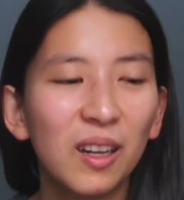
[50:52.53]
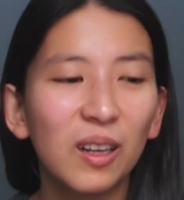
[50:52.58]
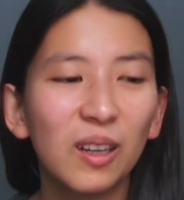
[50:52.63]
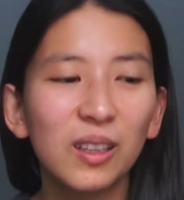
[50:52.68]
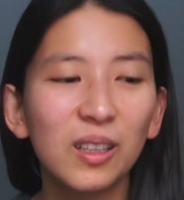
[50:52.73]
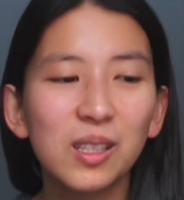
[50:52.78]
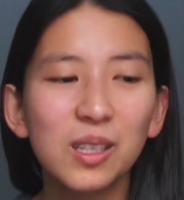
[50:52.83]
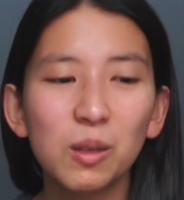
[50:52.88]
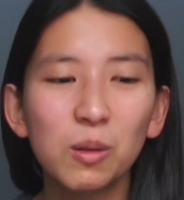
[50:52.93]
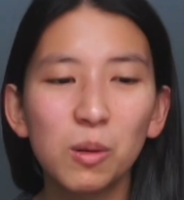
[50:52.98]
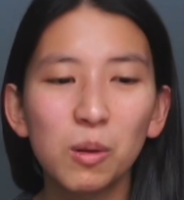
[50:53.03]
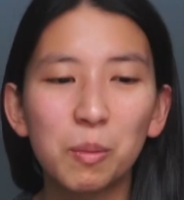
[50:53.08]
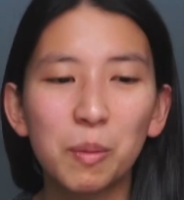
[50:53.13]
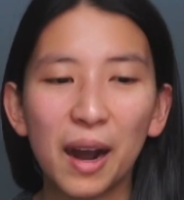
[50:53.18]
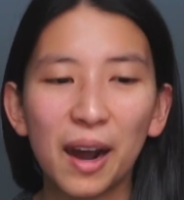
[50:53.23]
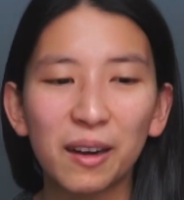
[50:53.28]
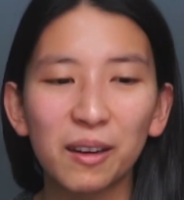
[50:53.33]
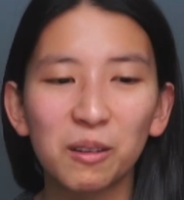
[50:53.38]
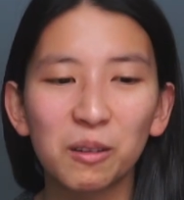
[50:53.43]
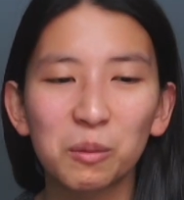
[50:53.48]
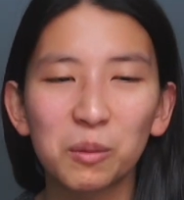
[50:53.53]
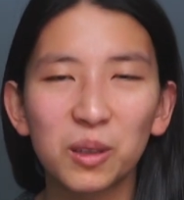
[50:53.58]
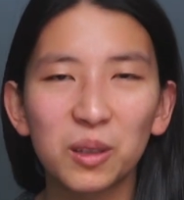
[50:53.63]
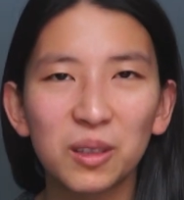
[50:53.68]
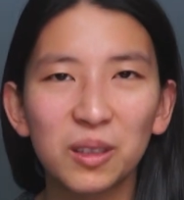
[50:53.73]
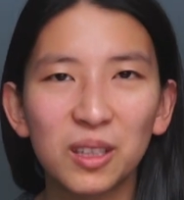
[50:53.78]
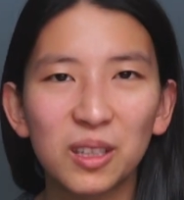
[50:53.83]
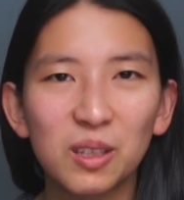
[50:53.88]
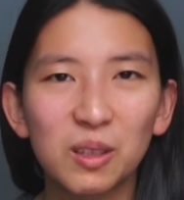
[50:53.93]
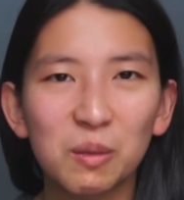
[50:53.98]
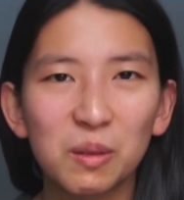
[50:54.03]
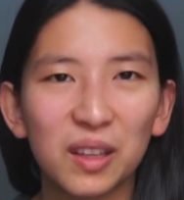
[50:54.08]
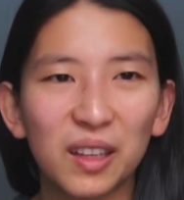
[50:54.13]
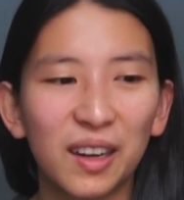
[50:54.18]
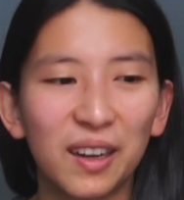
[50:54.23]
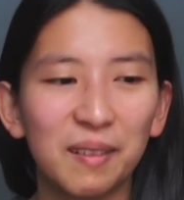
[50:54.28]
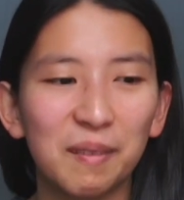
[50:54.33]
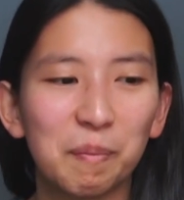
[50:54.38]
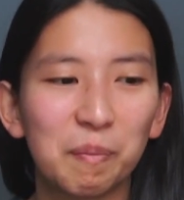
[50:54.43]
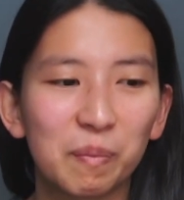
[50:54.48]
oh, that's a cool pattern. What are you going to do with
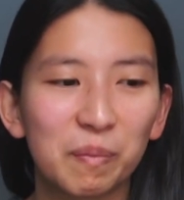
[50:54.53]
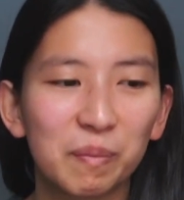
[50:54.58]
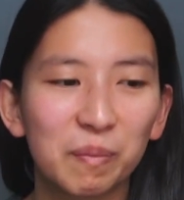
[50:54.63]
that?